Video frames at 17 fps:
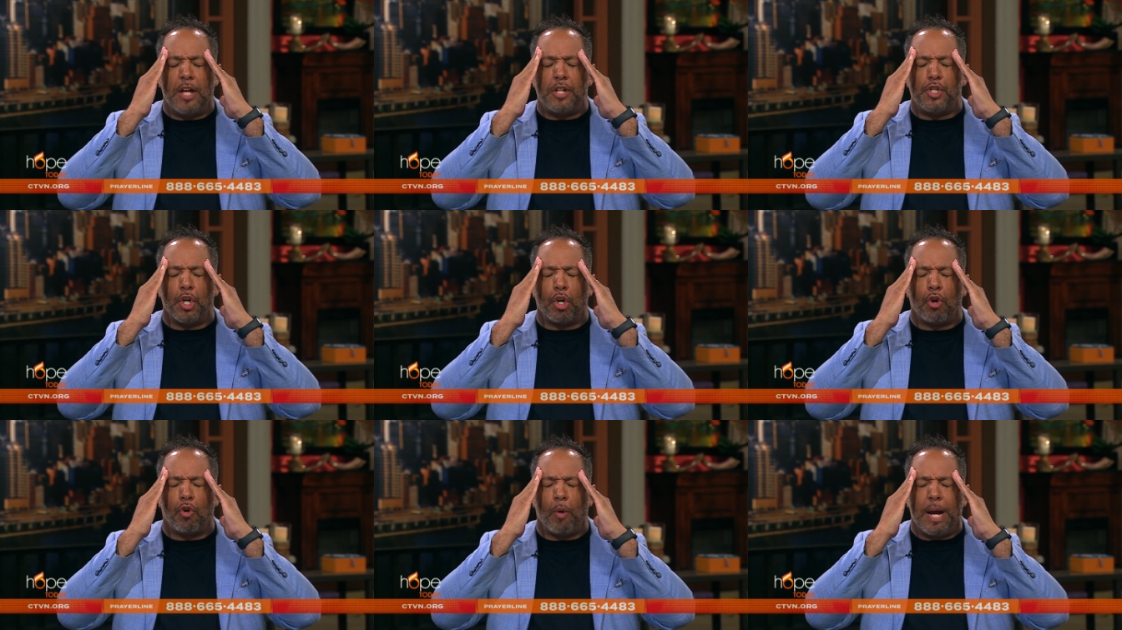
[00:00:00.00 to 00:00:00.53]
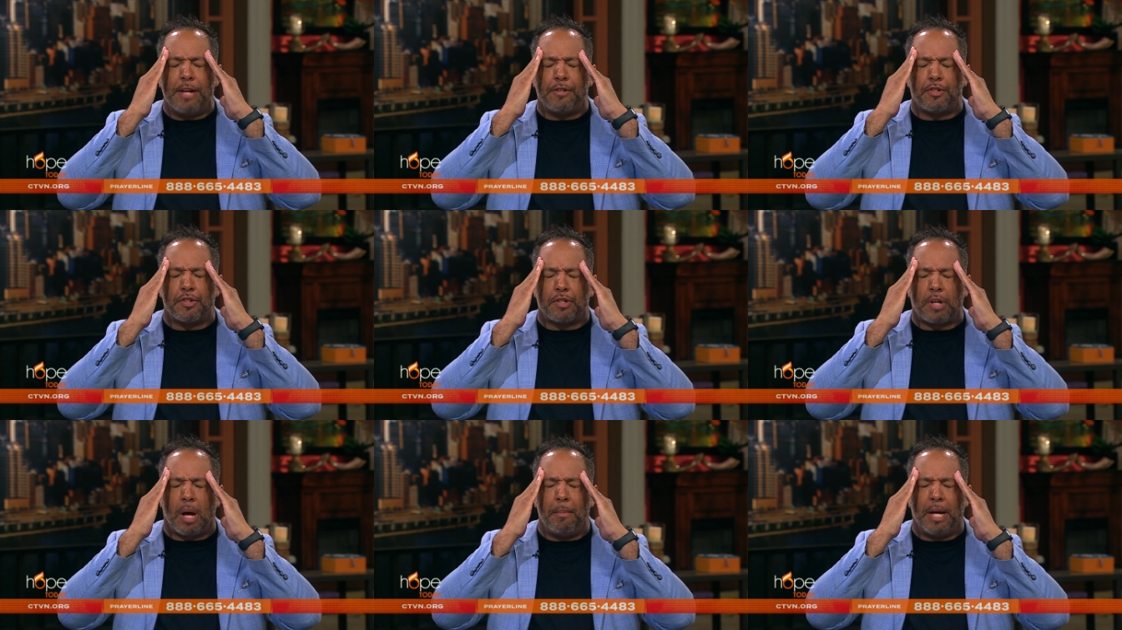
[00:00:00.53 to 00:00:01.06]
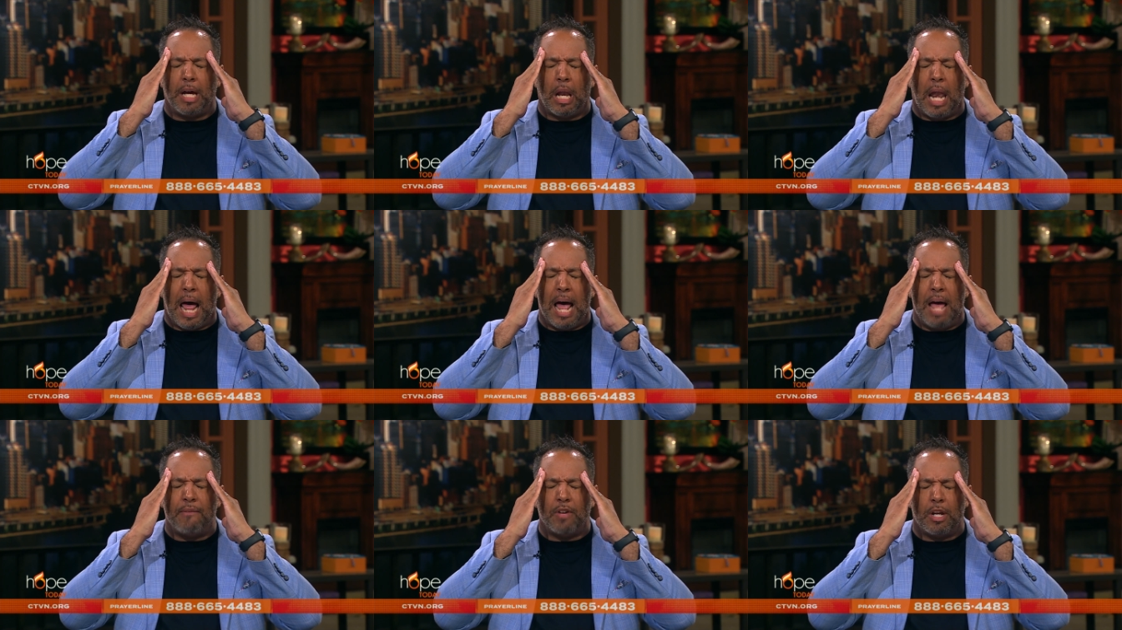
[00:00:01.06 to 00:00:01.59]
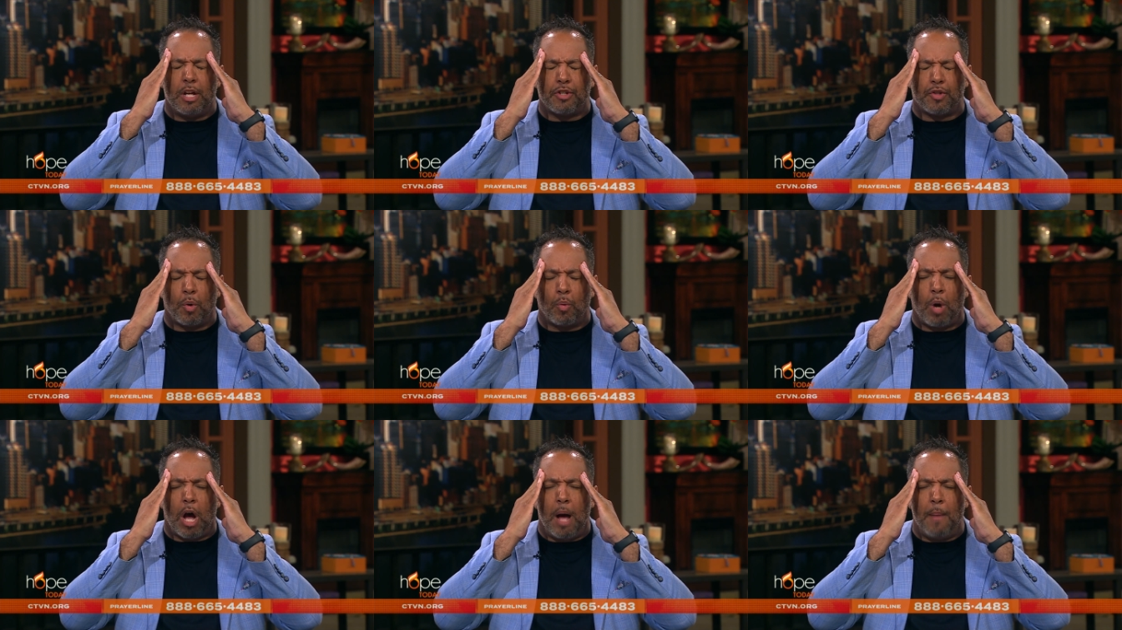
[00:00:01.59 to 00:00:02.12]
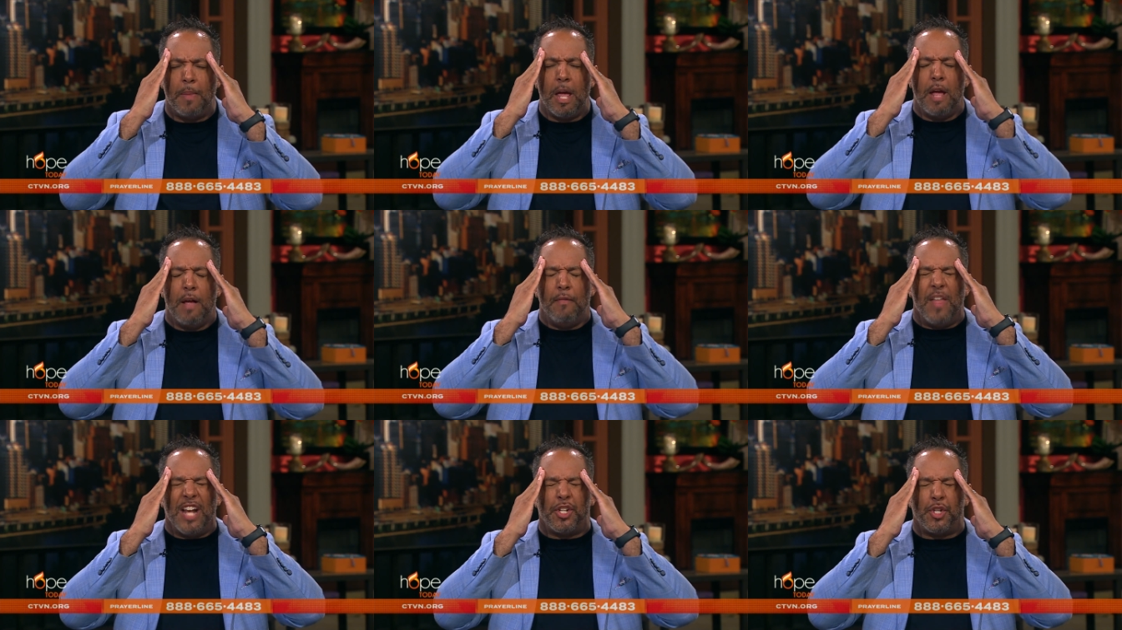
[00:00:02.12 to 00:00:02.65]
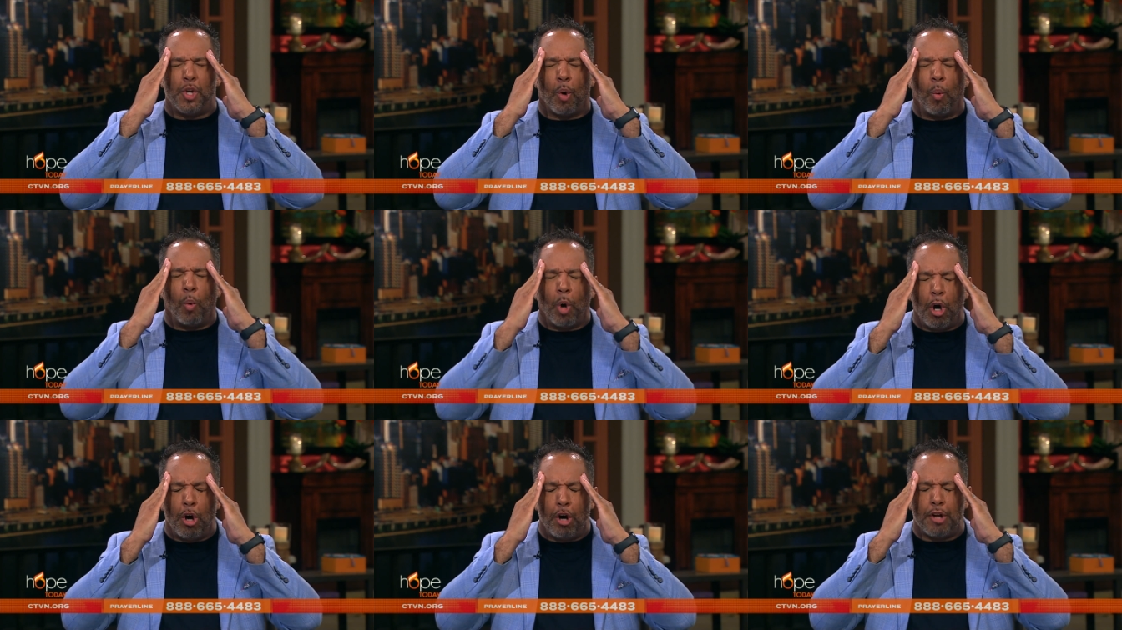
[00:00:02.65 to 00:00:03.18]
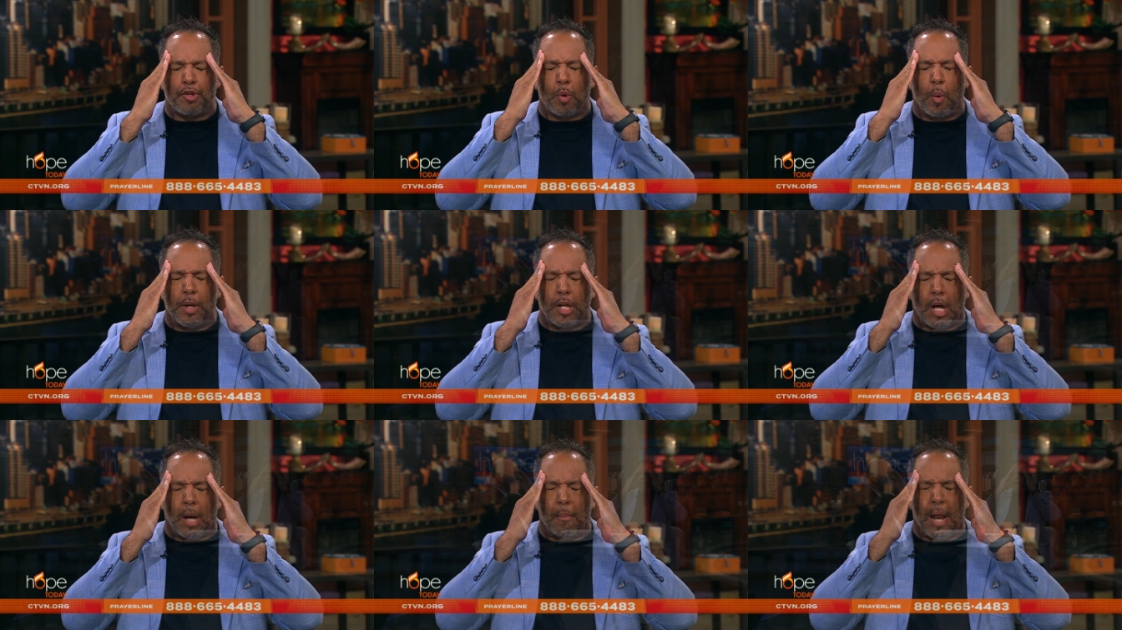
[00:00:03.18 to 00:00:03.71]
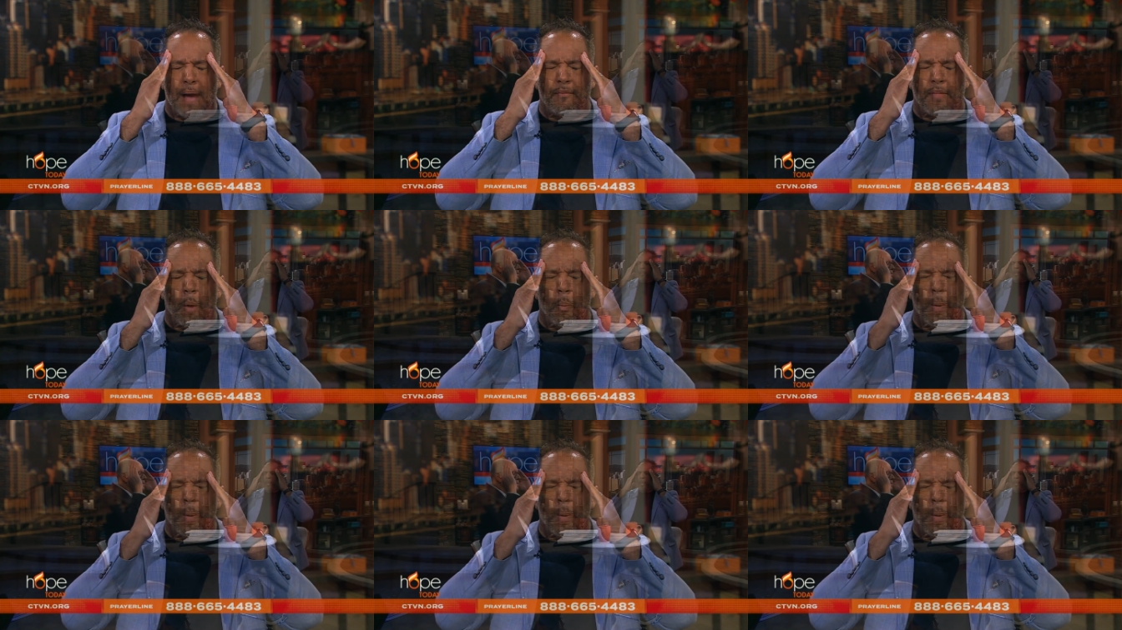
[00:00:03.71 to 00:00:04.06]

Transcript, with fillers: that your grace is coming alive in us, oh God, that your word is going to come alive,